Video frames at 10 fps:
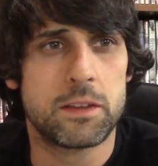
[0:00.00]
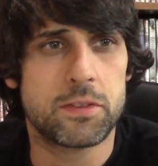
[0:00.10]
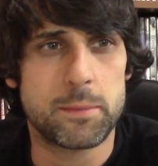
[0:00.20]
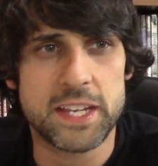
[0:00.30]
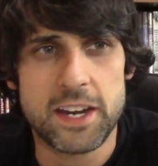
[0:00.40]

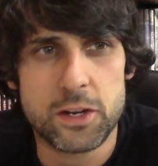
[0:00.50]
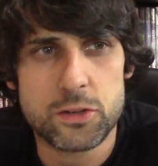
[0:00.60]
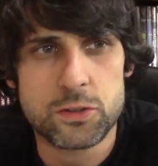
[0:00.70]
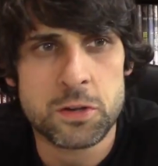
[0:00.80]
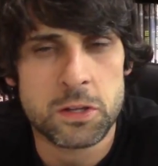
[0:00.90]
Some of the
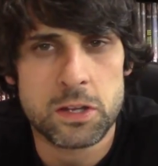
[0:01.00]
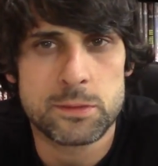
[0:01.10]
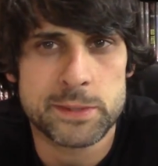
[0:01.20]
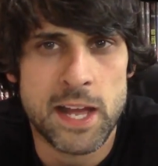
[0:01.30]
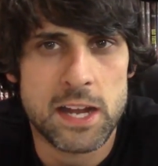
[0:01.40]
characters are a
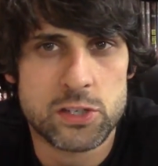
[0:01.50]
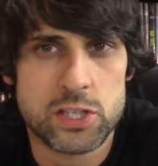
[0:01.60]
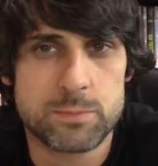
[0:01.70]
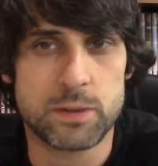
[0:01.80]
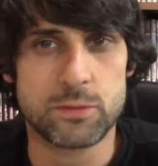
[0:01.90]
little
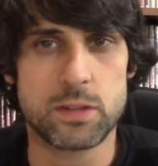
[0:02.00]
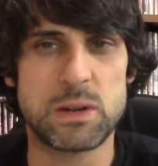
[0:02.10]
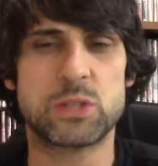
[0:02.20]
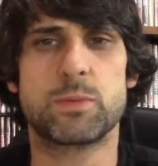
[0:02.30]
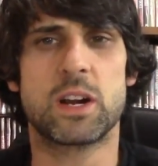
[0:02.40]
obnoxious, but for the
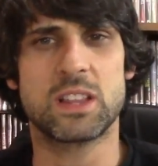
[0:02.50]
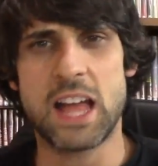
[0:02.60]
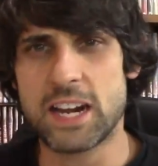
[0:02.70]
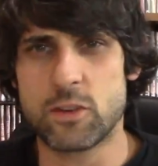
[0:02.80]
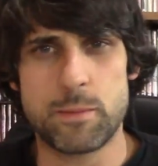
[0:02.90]
most part, a
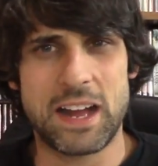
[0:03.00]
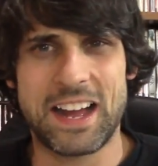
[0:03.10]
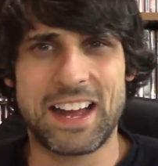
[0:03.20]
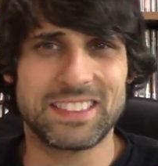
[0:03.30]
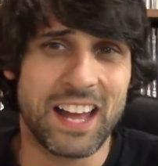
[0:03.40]
lot of them
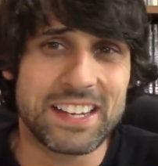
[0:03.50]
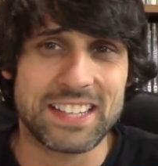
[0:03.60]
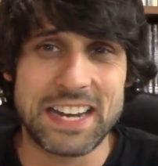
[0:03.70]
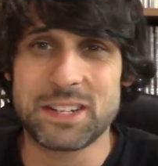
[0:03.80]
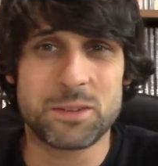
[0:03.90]
I
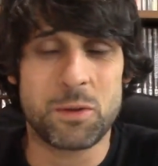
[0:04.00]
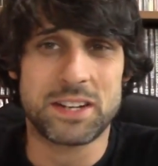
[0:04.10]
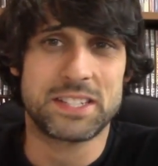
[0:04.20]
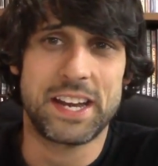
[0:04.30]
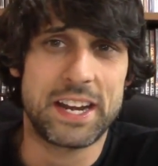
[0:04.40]
liked. I didn't
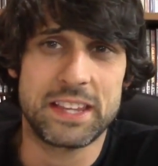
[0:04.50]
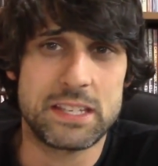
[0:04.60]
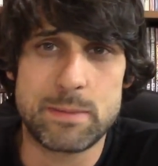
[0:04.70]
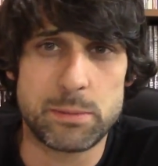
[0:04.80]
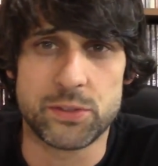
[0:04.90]
want to see any of
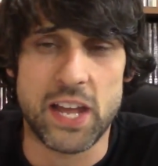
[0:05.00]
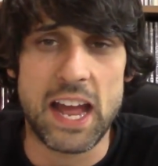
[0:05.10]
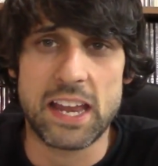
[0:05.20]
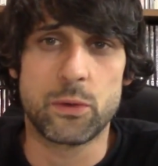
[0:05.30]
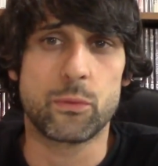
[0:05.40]
these people
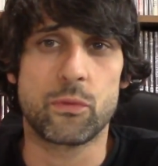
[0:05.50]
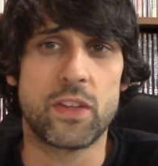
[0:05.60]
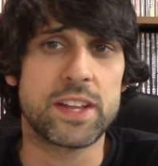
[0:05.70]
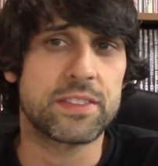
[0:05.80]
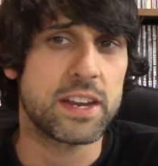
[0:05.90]
die. I don't
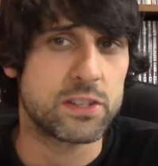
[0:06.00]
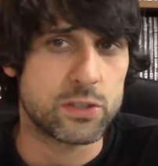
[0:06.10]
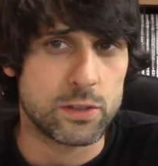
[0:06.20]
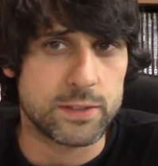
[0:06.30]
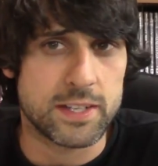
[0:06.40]
think they
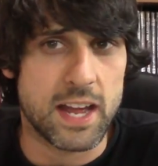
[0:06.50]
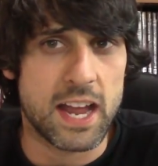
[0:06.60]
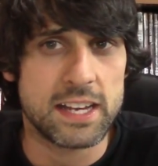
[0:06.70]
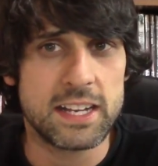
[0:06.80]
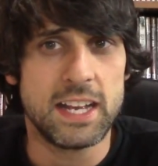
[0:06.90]
deserve to
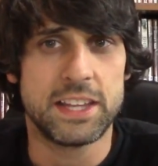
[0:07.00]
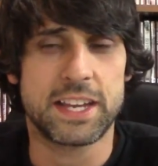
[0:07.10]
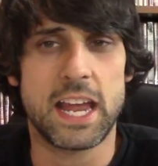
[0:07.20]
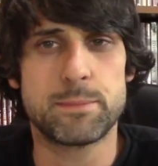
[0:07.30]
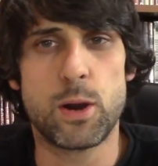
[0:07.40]
die.
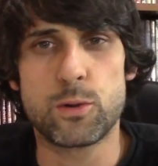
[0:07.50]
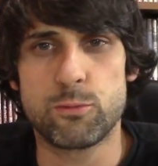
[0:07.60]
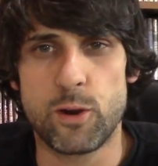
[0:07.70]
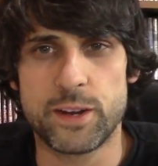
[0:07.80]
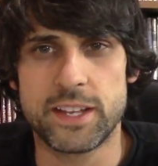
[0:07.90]
They kind of poke
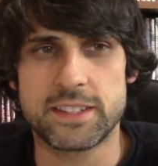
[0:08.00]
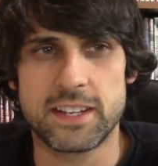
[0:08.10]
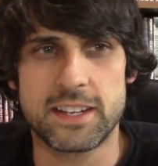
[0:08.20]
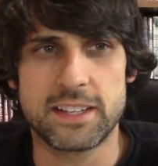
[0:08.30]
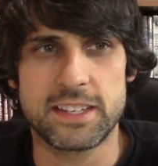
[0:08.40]
fun at
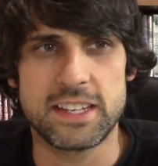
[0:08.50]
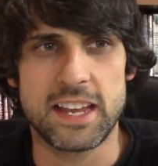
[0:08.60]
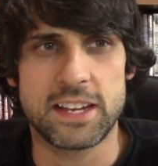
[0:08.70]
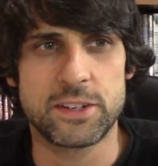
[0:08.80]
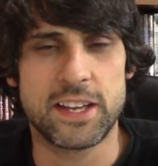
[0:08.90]
uh,
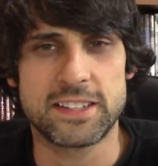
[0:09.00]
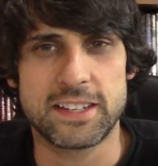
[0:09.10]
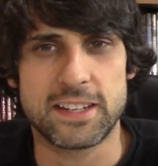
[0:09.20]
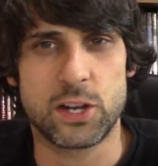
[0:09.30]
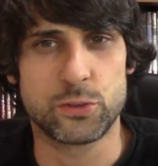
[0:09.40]
the internet,
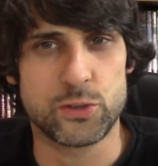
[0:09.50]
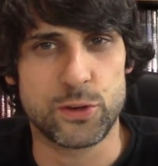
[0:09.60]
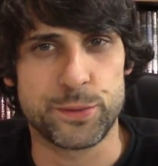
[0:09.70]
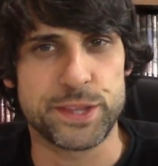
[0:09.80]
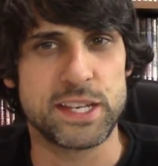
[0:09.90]
the
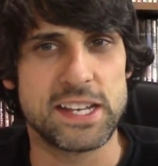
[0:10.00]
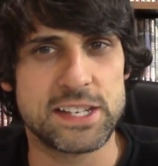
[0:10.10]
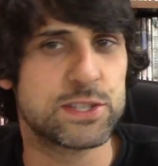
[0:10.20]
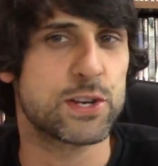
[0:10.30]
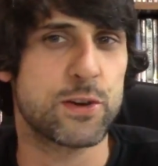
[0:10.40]
culture with the
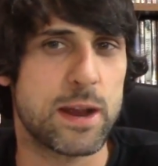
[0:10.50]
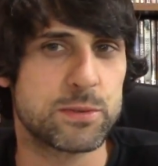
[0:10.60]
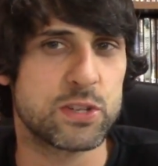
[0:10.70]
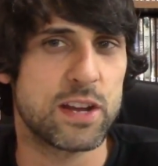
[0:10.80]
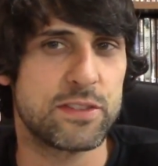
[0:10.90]

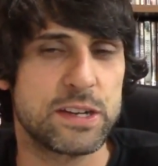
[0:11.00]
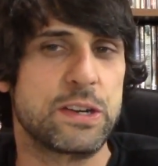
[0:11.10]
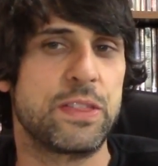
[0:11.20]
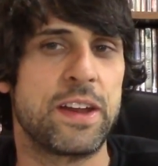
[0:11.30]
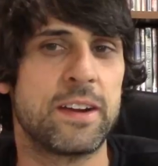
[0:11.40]
Instagram stuff
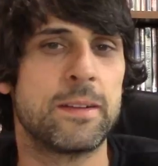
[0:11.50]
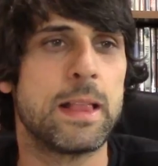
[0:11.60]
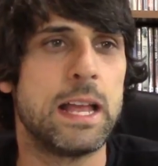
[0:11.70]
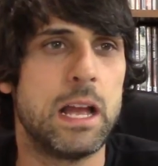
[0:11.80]
here and there.